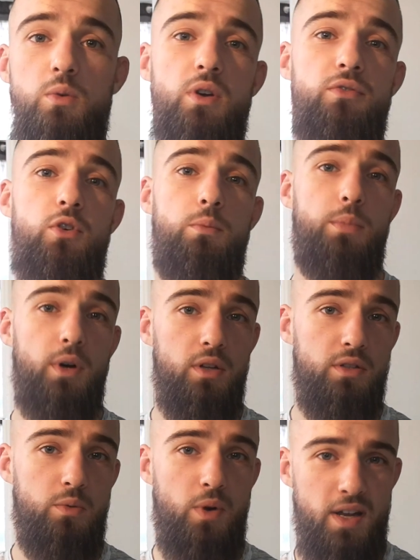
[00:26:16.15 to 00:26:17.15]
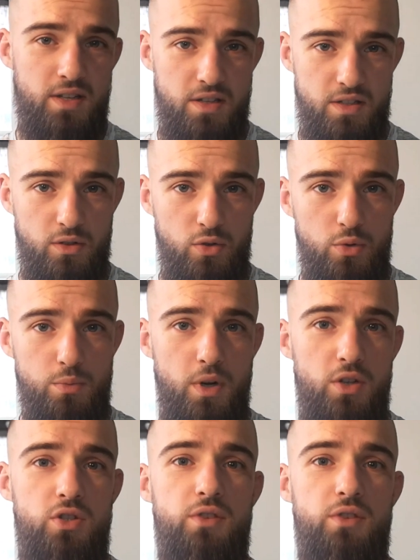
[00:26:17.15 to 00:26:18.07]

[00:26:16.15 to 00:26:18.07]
if your pulse rises too much,